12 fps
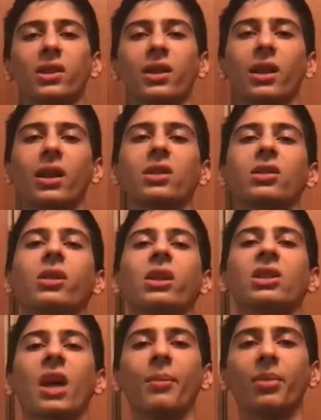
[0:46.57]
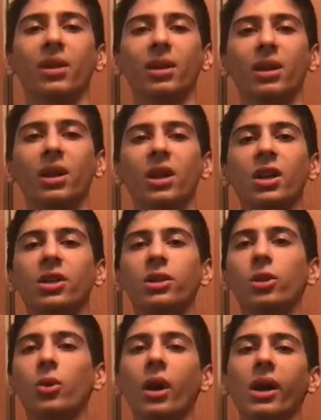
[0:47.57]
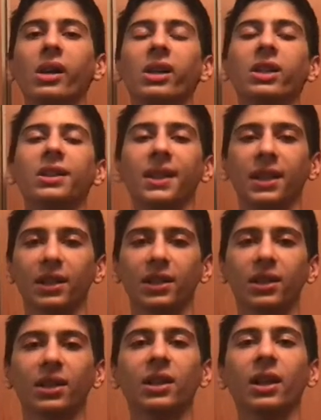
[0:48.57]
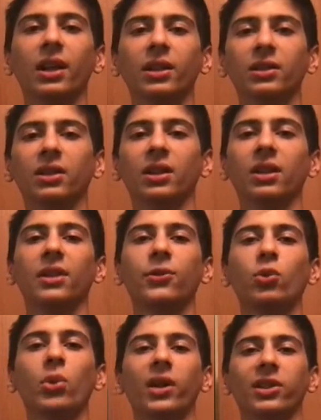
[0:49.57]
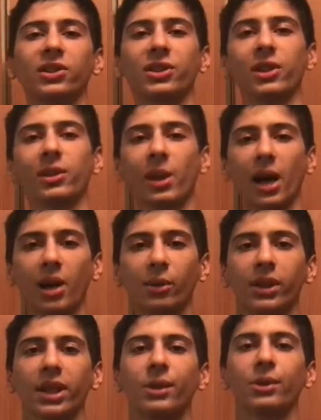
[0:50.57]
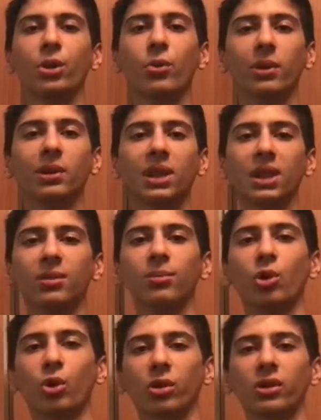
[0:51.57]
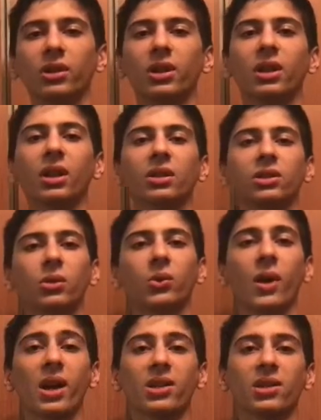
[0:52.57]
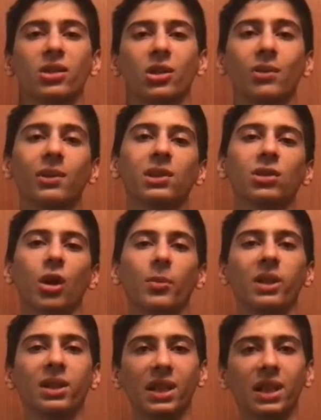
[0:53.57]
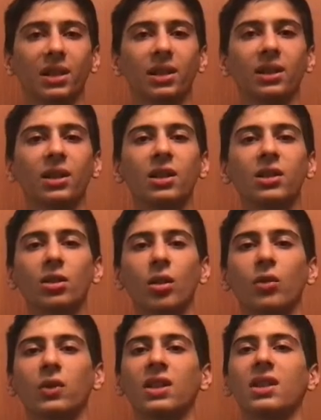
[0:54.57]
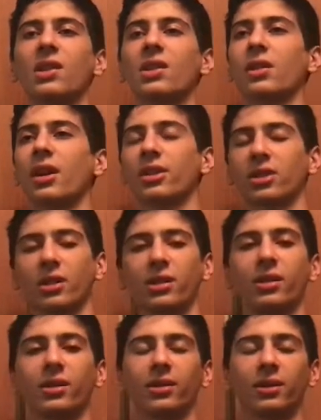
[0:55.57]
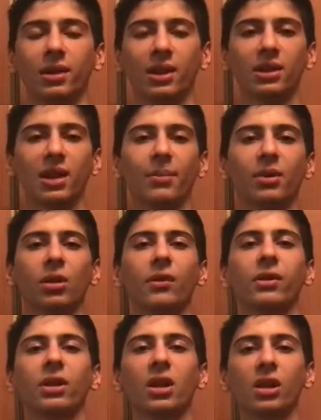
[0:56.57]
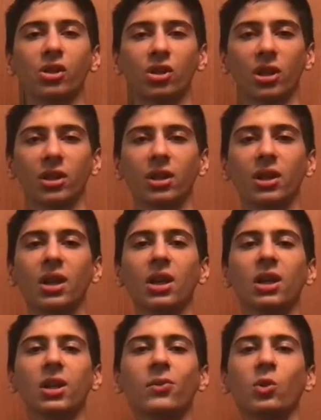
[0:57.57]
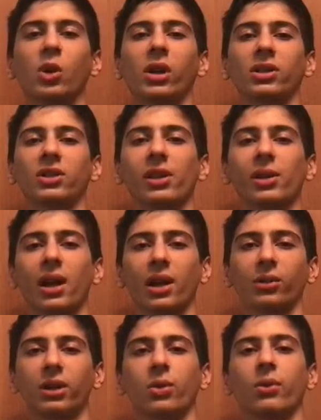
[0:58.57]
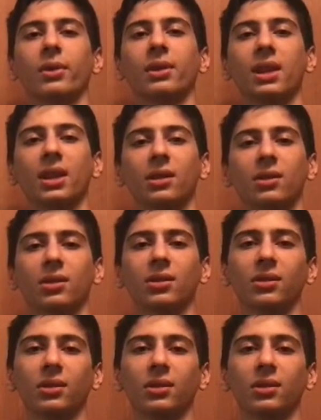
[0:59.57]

another example. You are eating, and if you are still hungry, you will eat more. Otherwise, you will stop eating. So this is another example of recursion. If you are still hungry, you will eat,